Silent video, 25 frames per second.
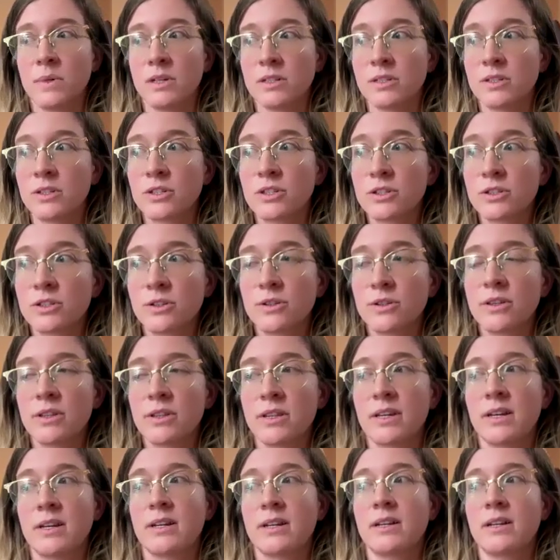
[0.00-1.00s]
There is
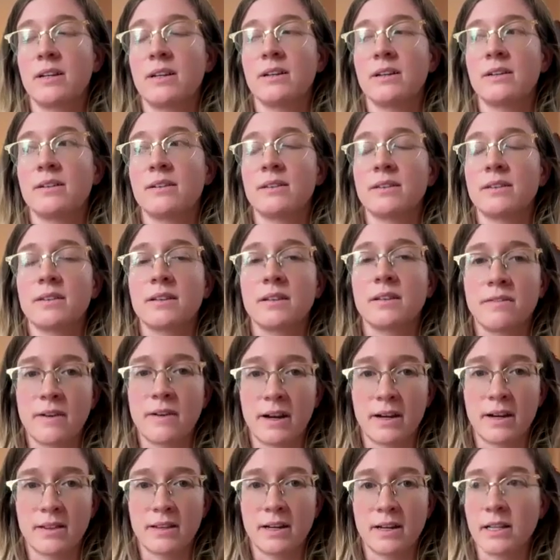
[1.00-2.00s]
truth in the
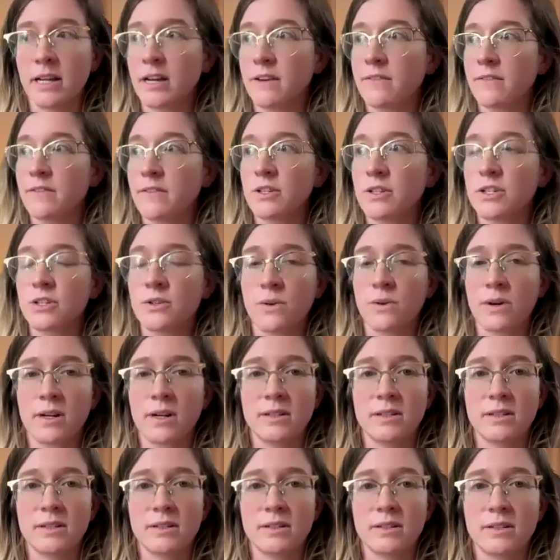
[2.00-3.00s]
fact that life is
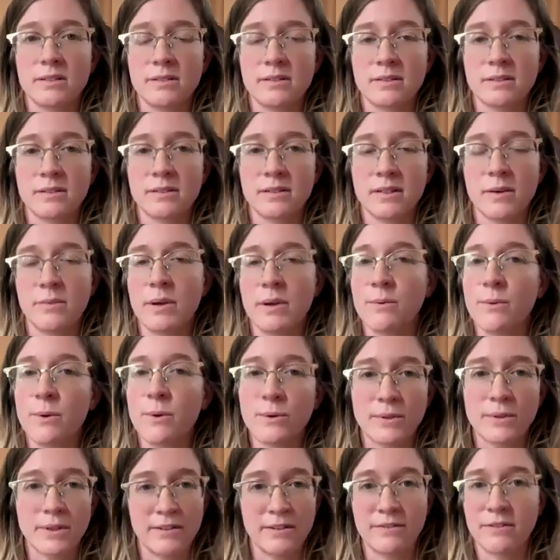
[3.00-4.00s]
short, that we
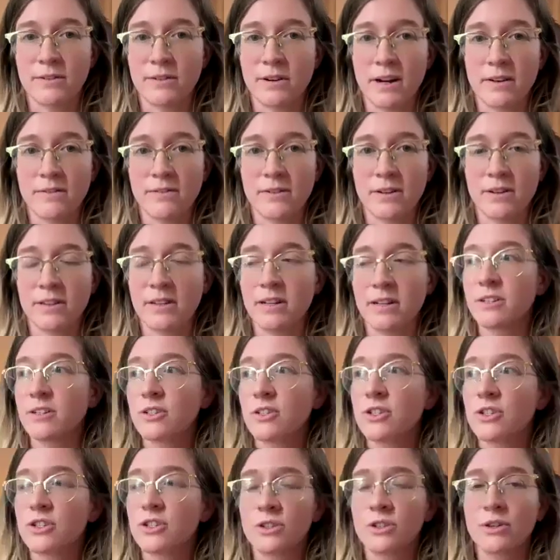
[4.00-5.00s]
won't live forever. There
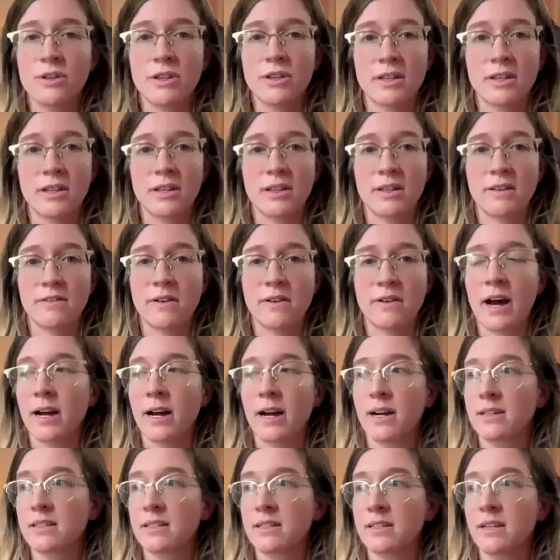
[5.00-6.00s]
is truth in the
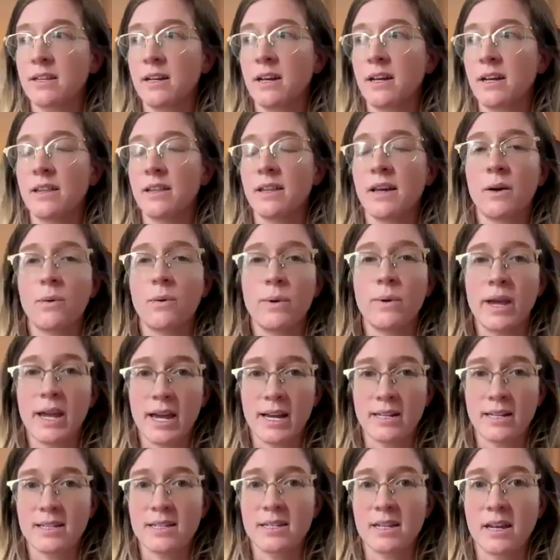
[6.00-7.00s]
fact that we
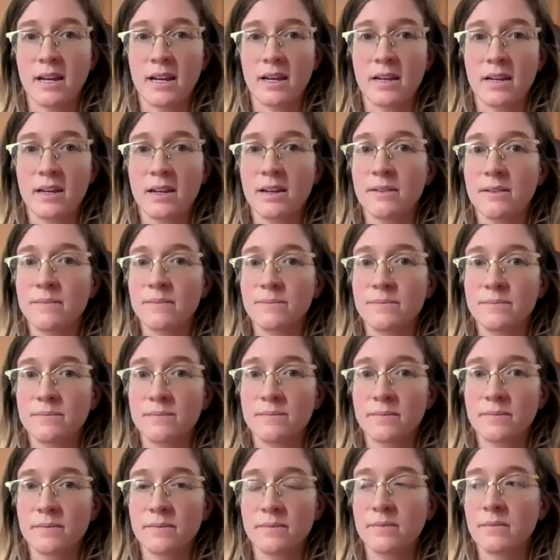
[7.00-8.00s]
get sick,
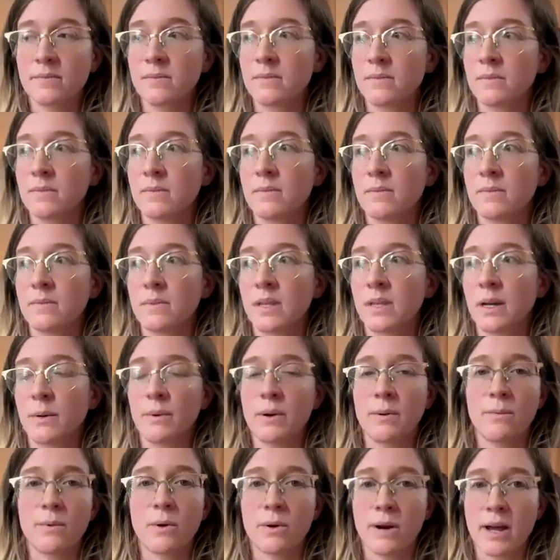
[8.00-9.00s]
that
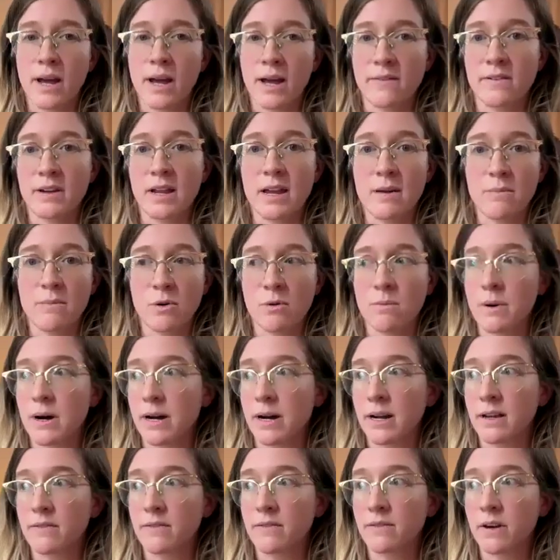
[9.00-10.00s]
we won't have an able
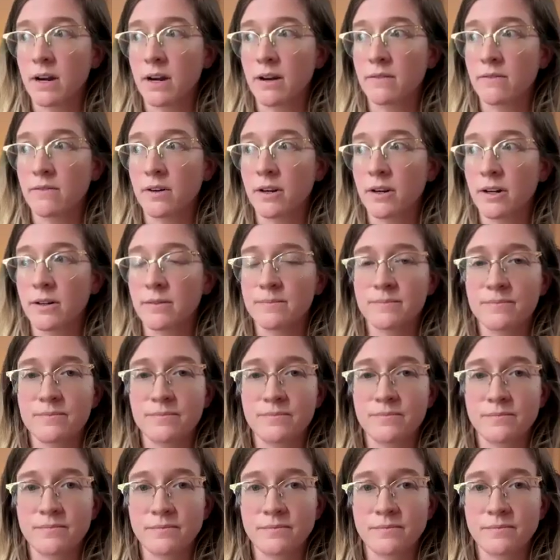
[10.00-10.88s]
body forever.